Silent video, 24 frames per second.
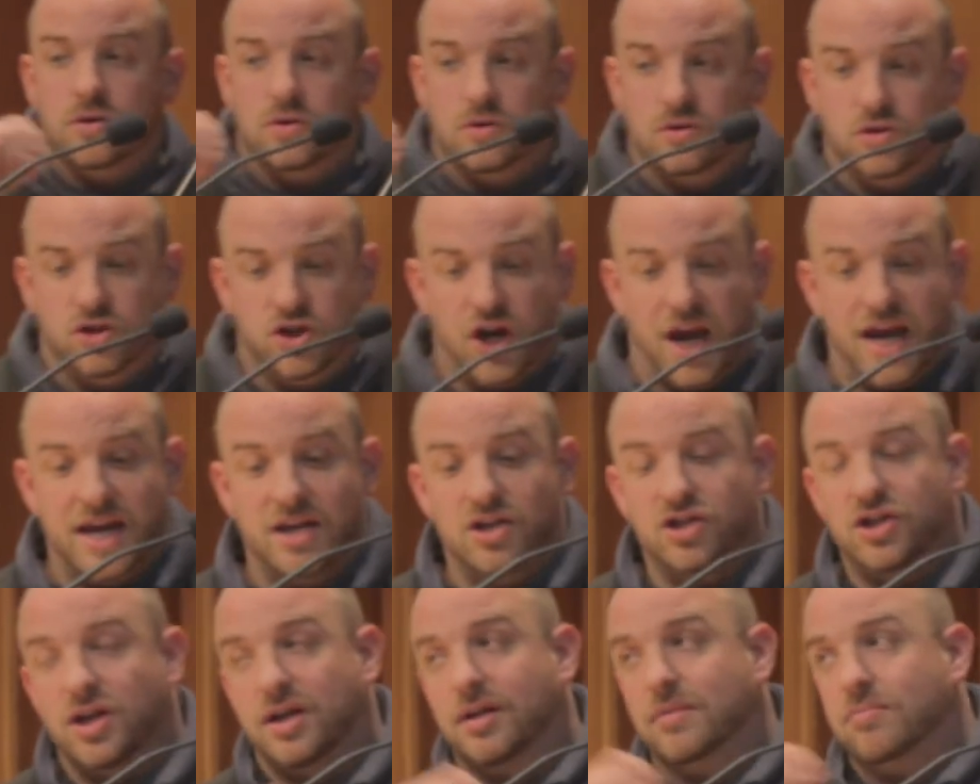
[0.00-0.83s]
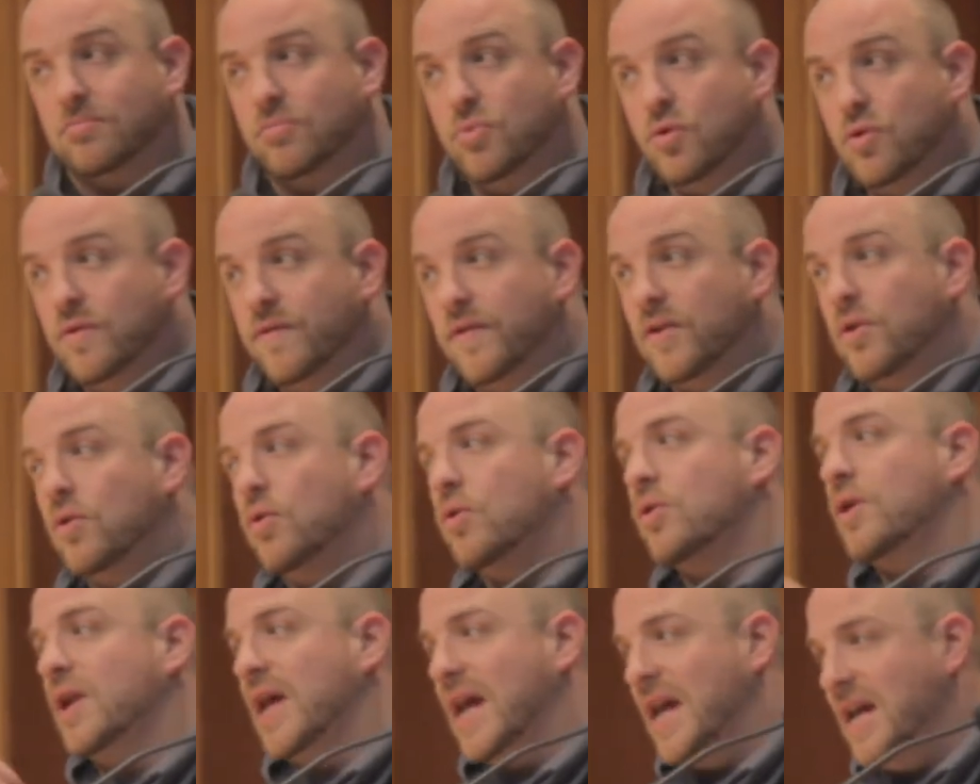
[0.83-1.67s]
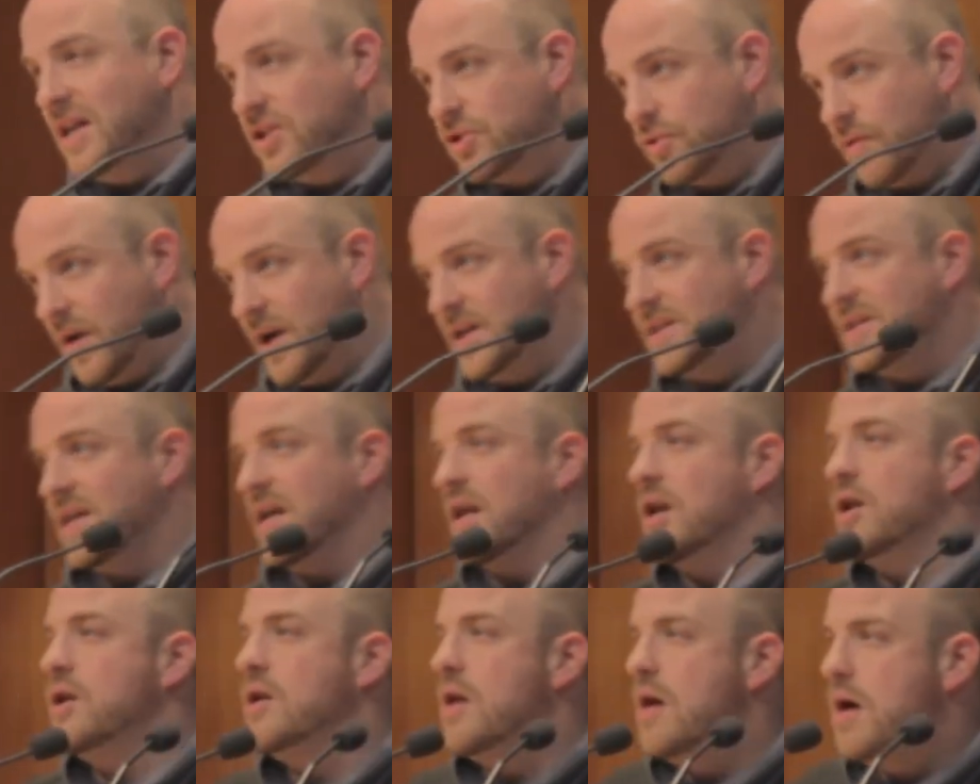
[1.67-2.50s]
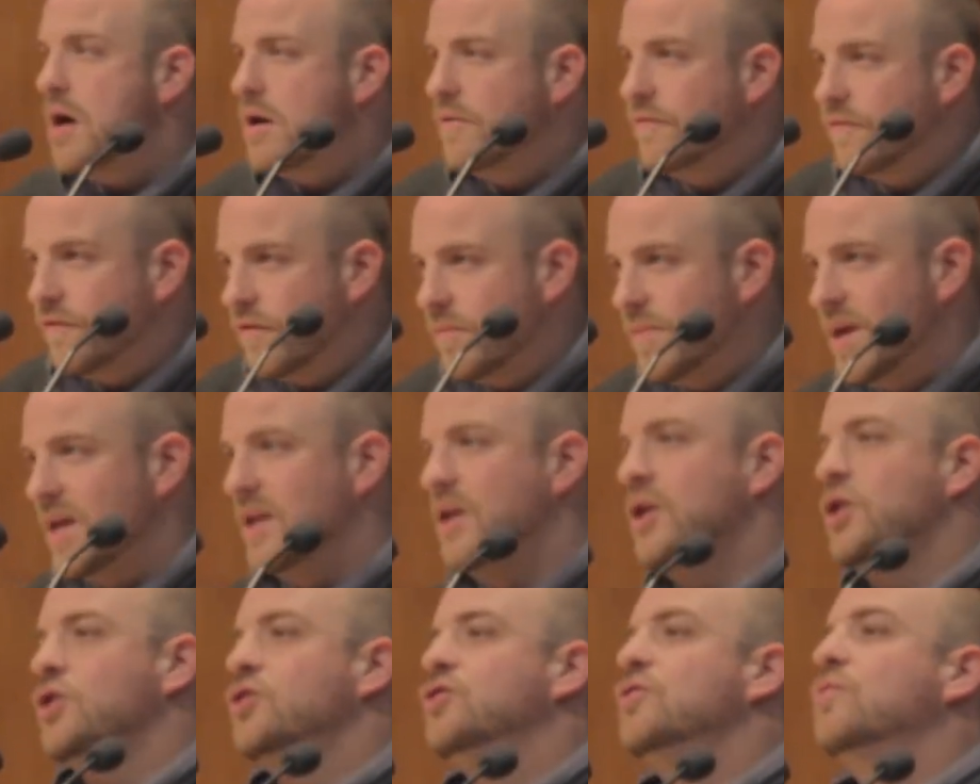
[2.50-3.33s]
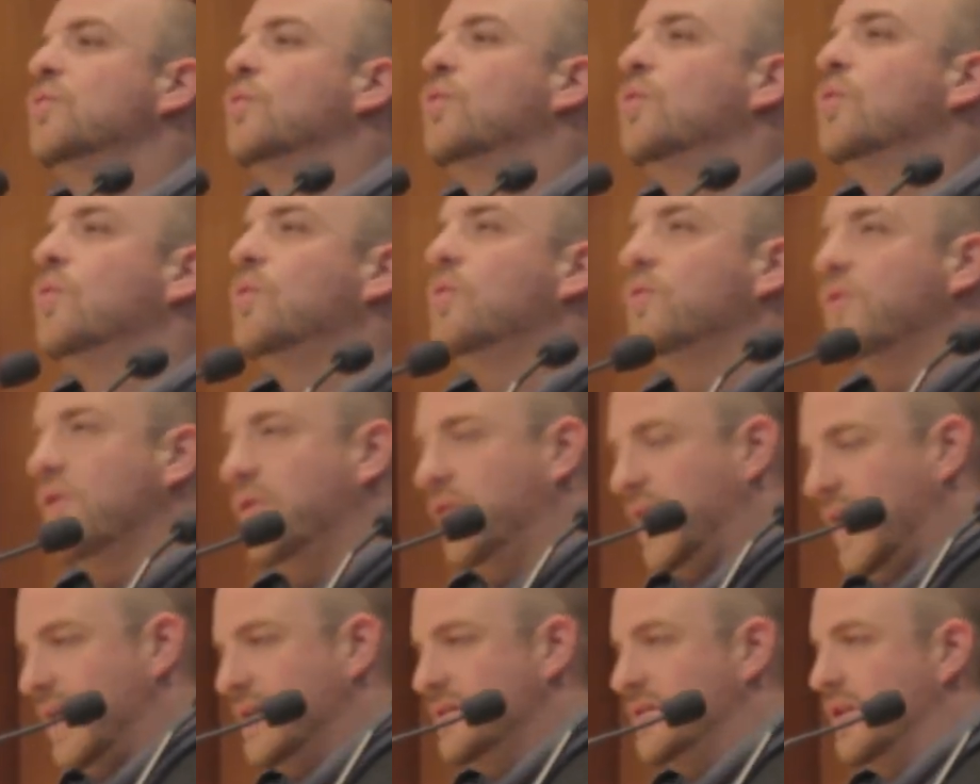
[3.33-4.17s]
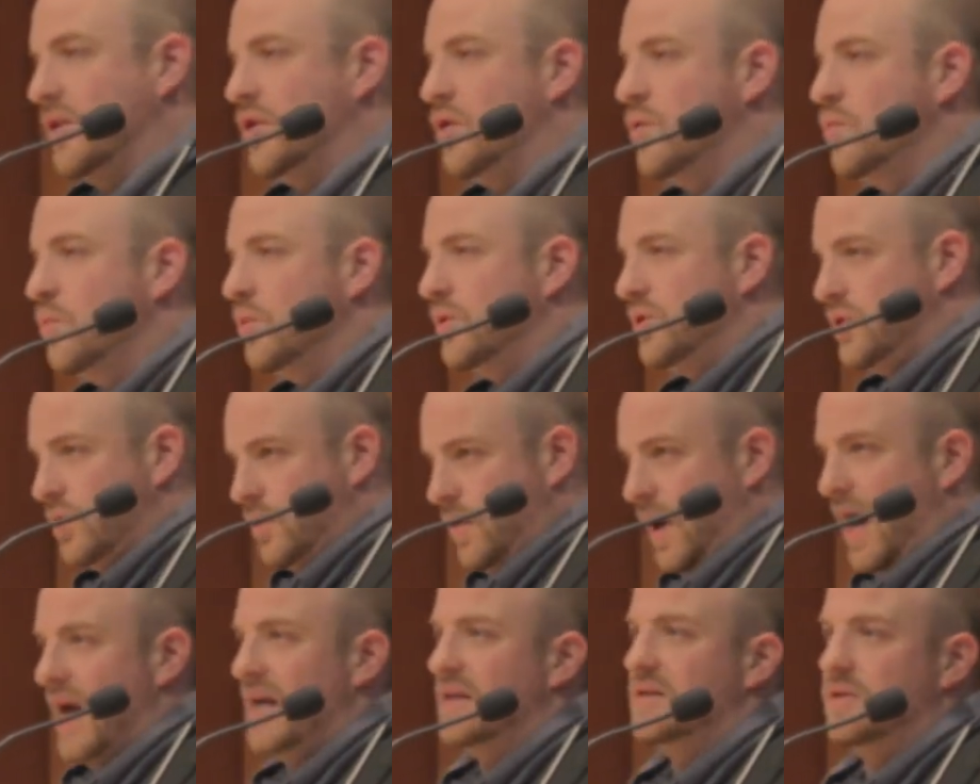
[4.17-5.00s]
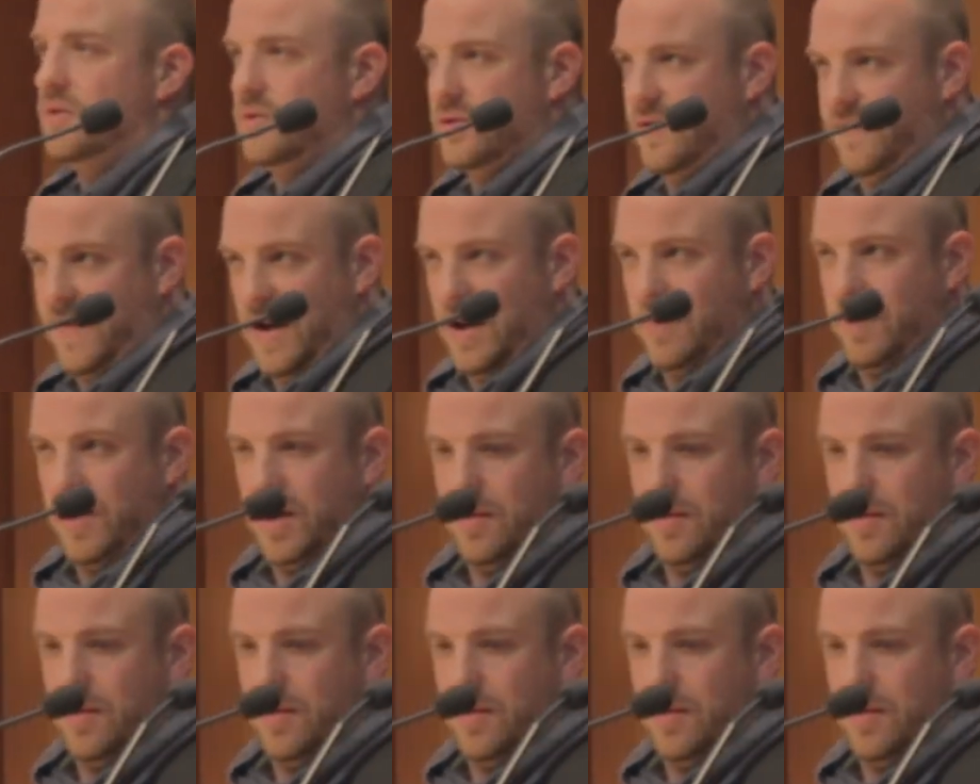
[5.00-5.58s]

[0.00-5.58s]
change it, move it on, iterate it, learn from it, do all the things that you would do as you're developing a